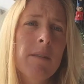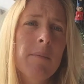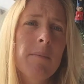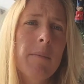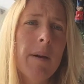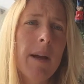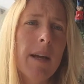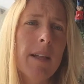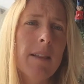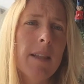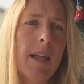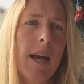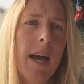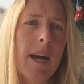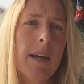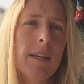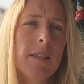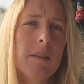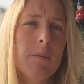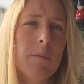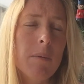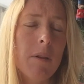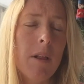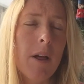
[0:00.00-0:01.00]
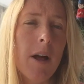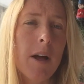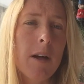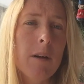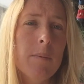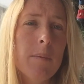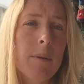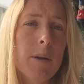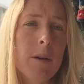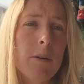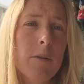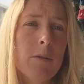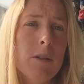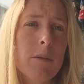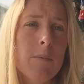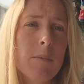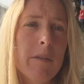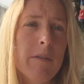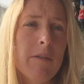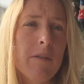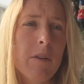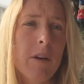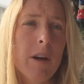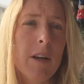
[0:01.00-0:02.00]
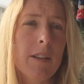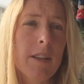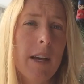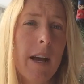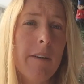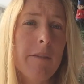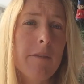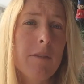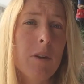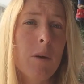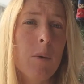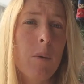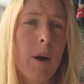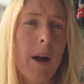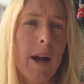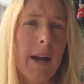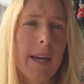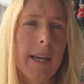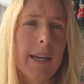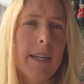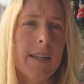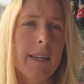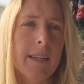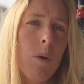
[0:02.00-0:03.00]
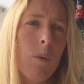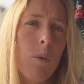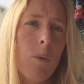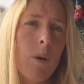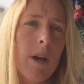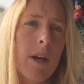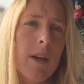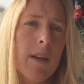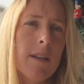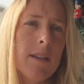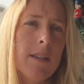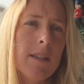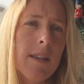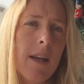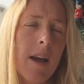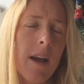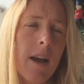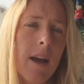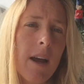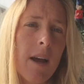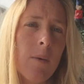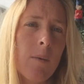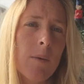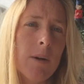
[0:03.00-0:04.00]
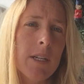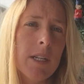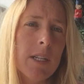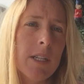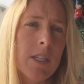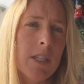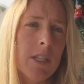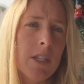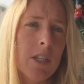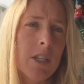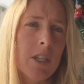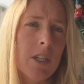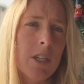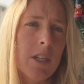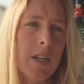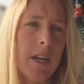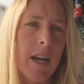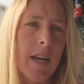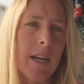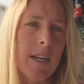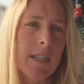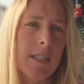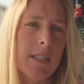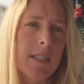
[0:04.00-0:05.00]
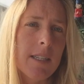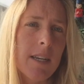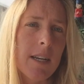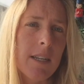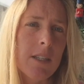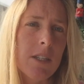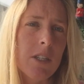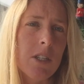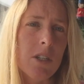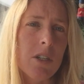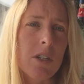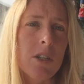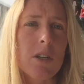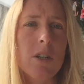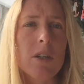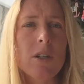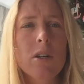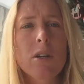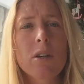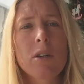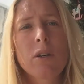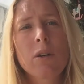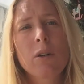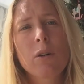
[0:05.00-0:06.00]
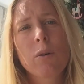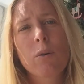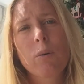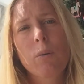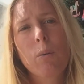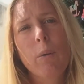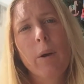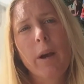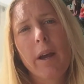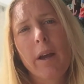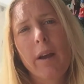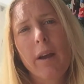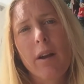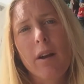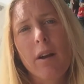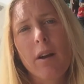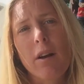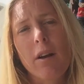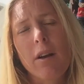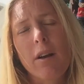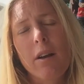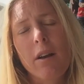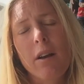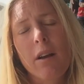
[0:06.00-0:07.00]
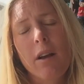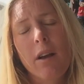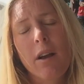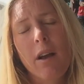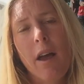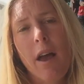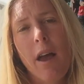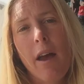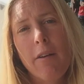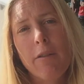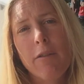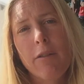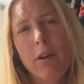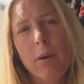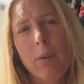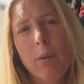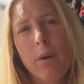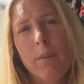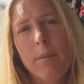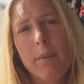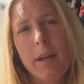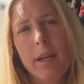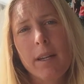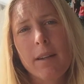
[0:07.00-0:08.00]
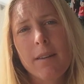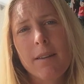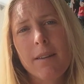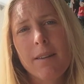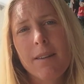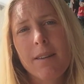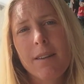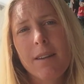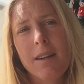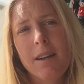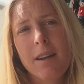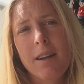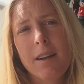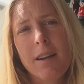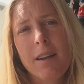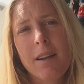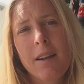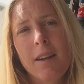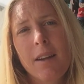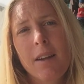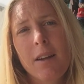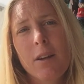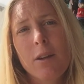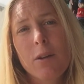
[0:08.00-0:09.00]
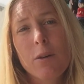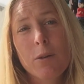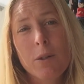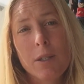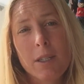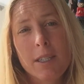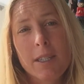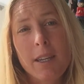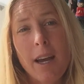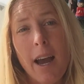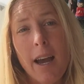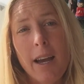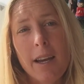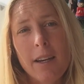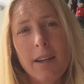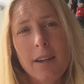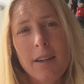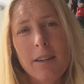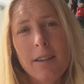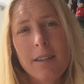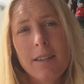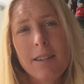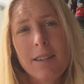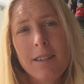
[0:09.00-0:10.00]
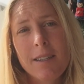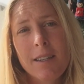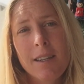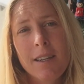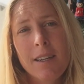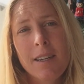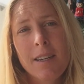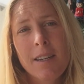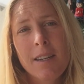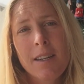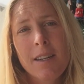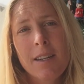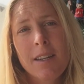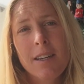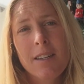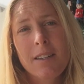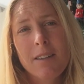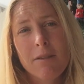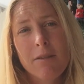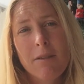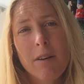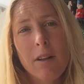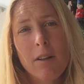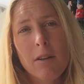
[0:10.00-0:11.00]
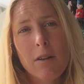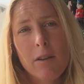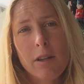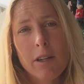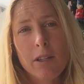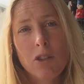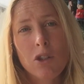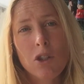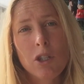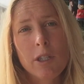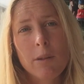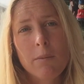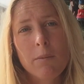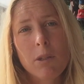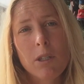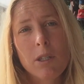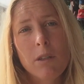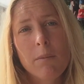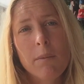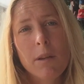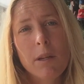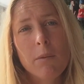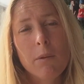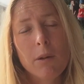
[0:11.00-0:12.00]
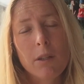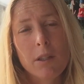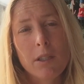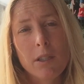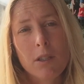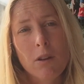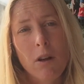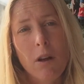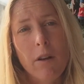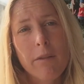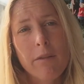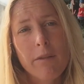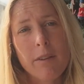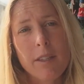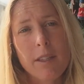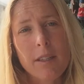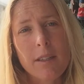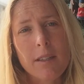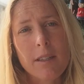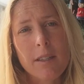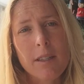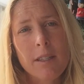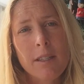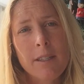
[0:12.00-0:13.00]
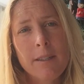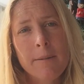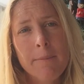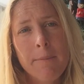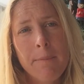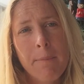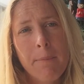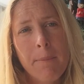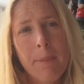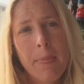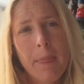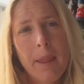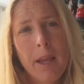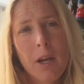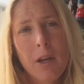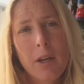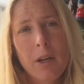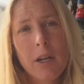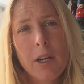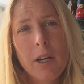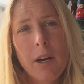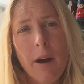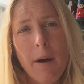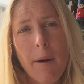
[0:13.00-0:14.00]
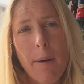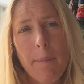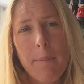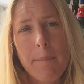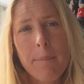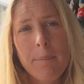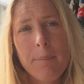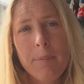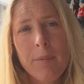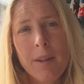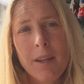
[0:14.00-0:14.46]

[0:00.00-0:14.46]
My last blog post before I left Hawaii was that I wanted to create a center where every woman who desired to follow their dreams to be with the dolphins could come,